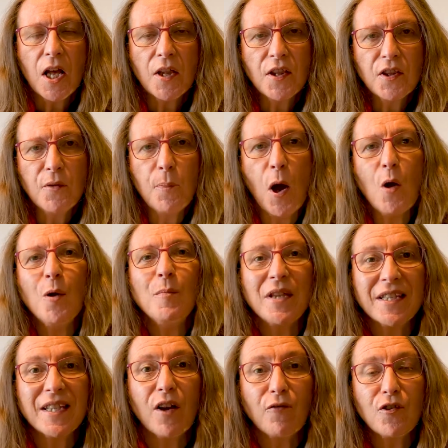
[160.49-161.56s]
The poem
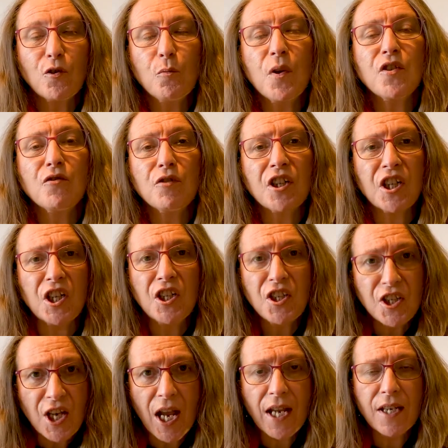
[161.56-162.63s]
itself is almost a
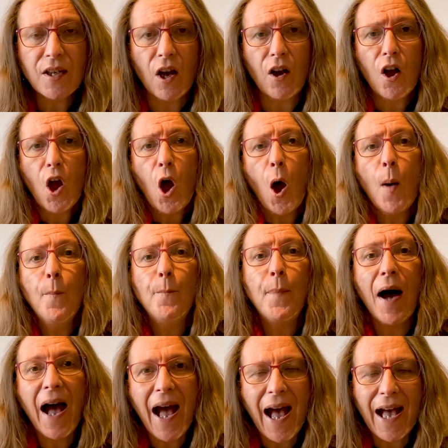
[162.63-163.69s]
container, a
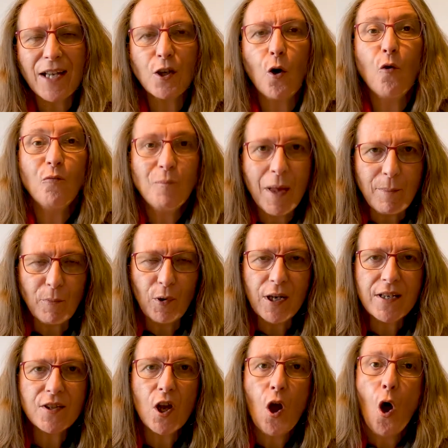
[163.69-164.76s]
bag of
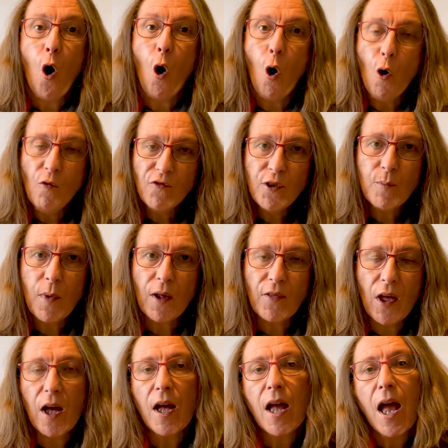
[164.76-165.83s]
memories of the
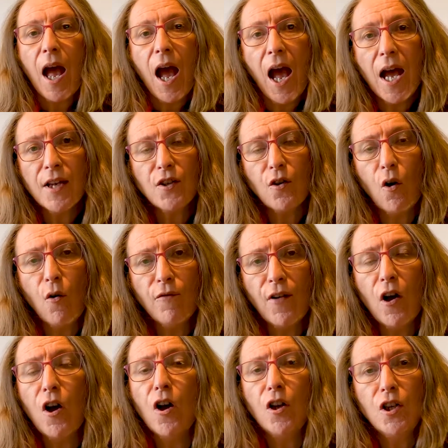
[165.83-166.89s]
mother and of
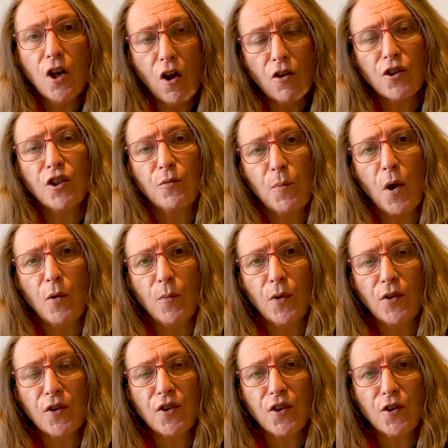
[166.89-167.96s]
her last
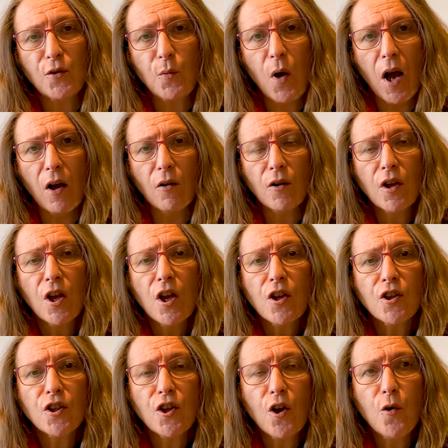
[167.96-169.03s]
moments as well.
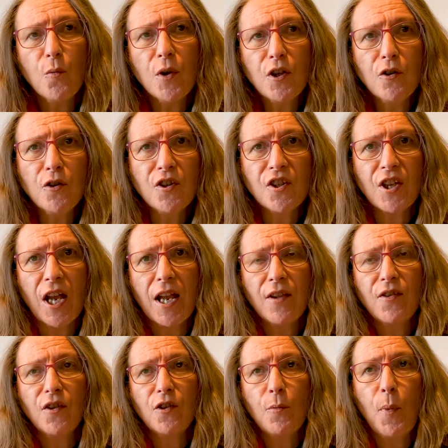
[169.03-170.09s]
So we could say
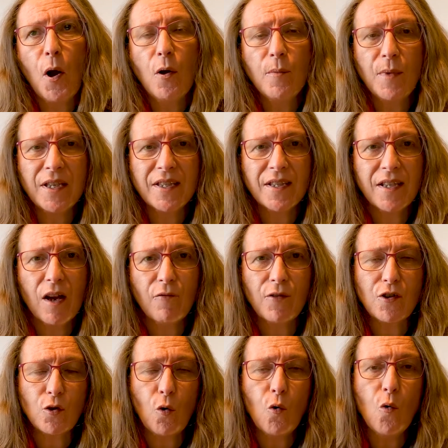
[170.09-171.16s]
that the poem itself
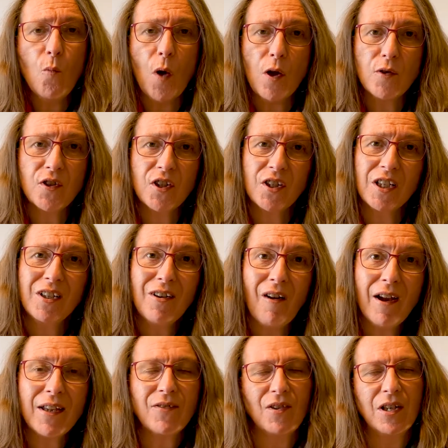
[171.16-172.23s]
is almost
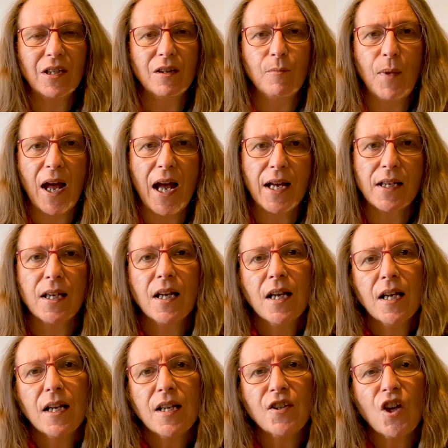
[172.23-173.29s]
like the little bag.
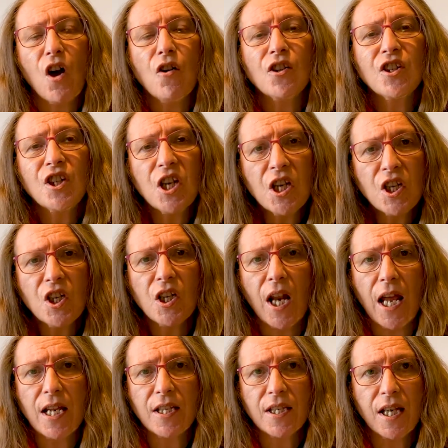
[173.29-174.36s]
It's
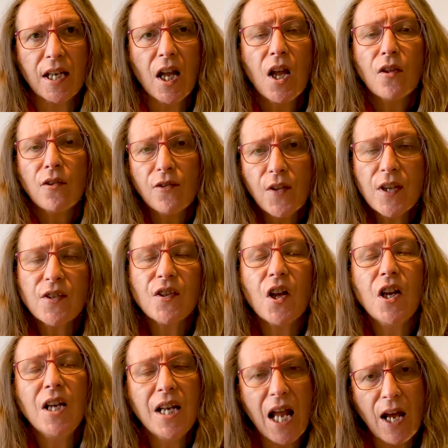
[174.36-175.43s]
articulating the things that are
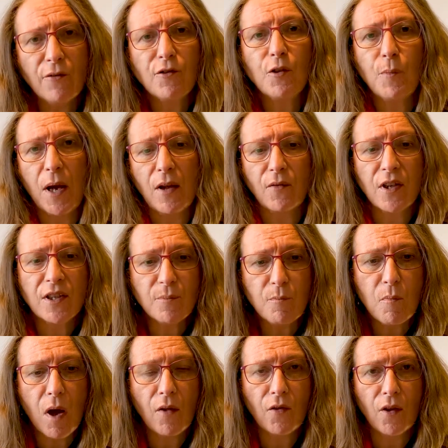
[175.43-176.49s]
left about this
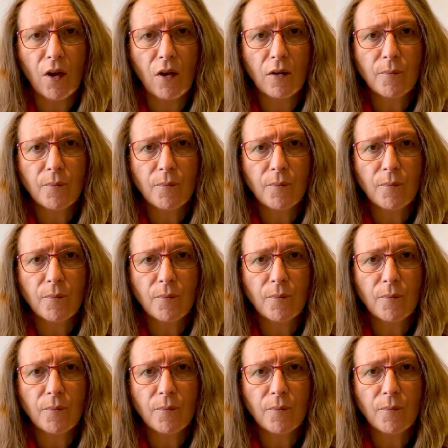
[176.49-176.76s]
mother.